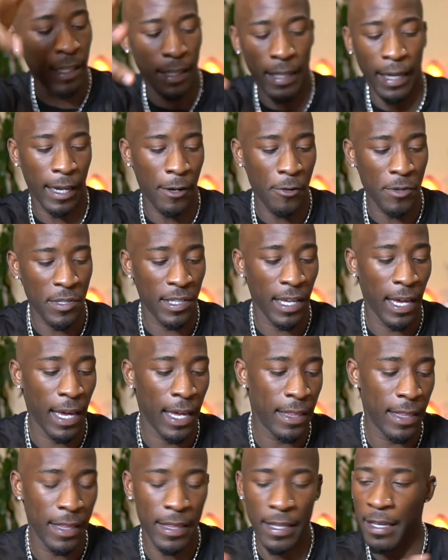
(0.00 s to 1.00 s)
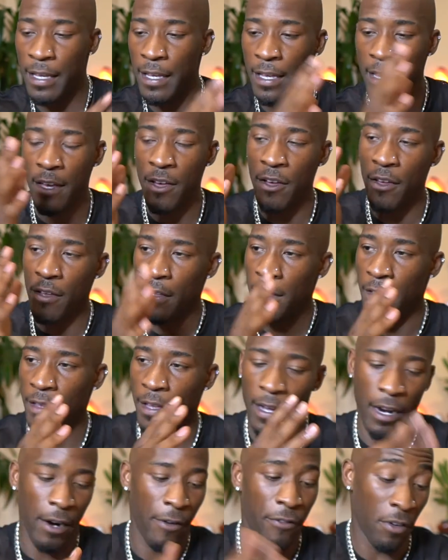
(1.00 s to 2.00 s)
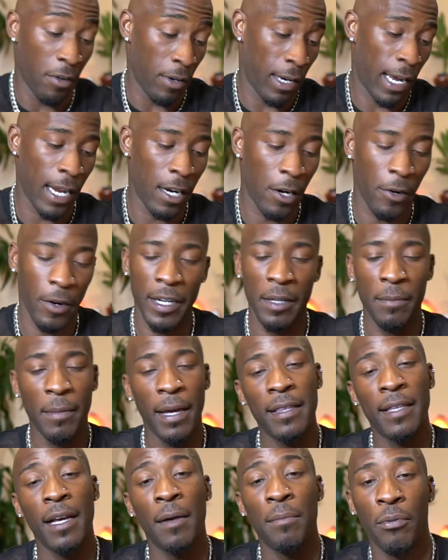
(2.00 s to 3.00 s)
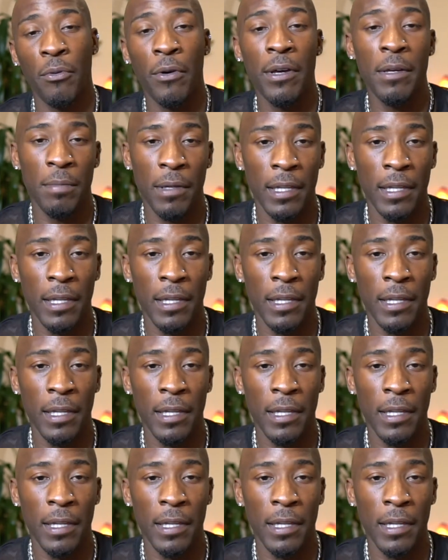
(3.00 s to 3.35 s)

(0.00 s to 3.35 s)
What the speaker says: like I was saying, I kind of already made that point,